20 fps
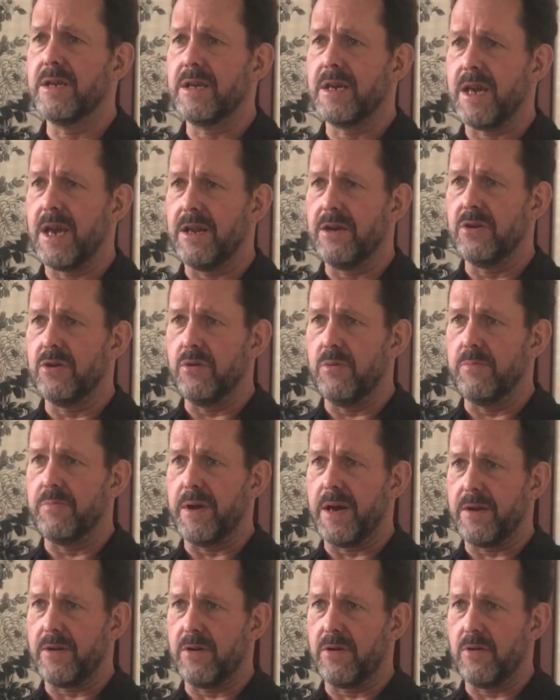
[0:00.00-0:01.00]
can do
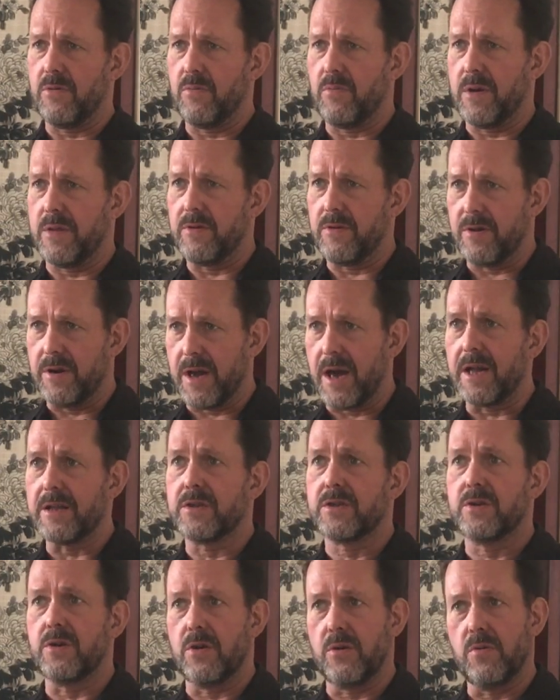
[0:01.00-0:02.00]
better when they're
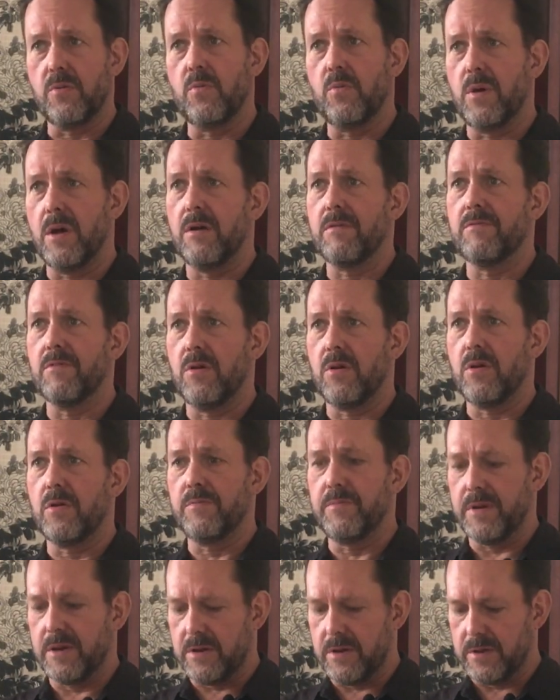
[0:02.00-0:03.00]
not so
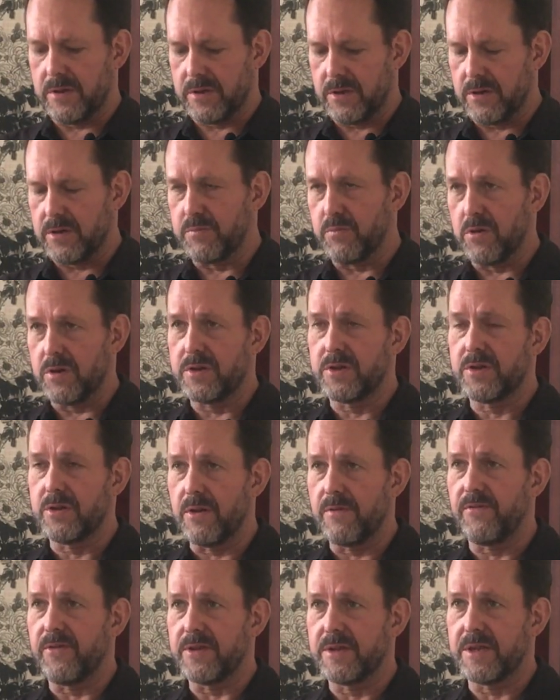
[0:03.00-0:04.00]
well-rolled because there's more
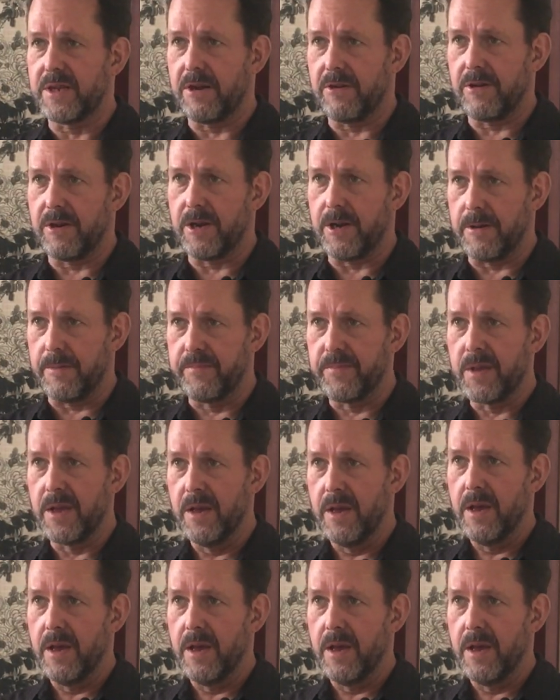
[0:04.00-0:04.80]
surface area